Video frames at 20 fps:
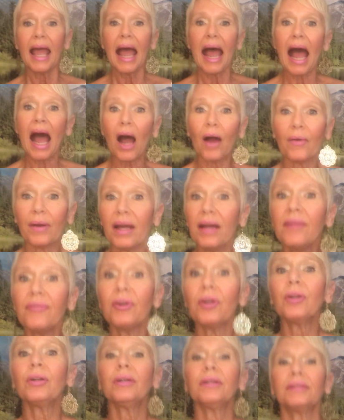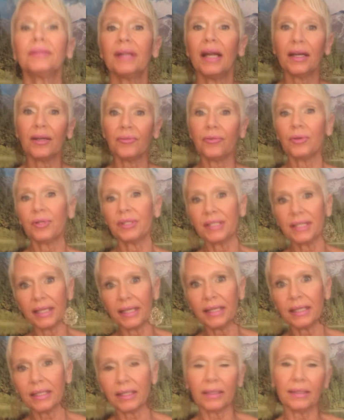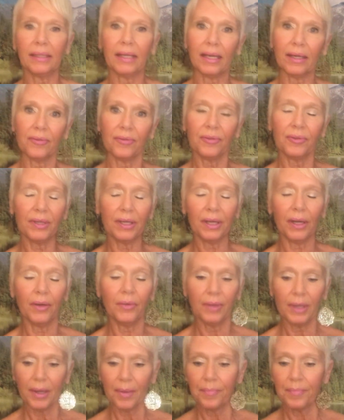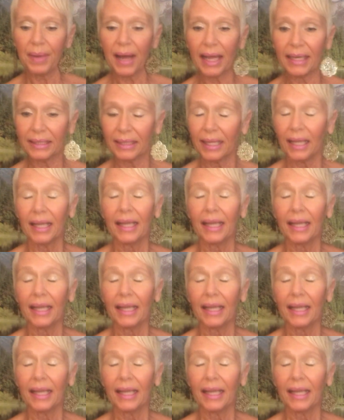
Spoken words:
However, not if we're sick and not if, but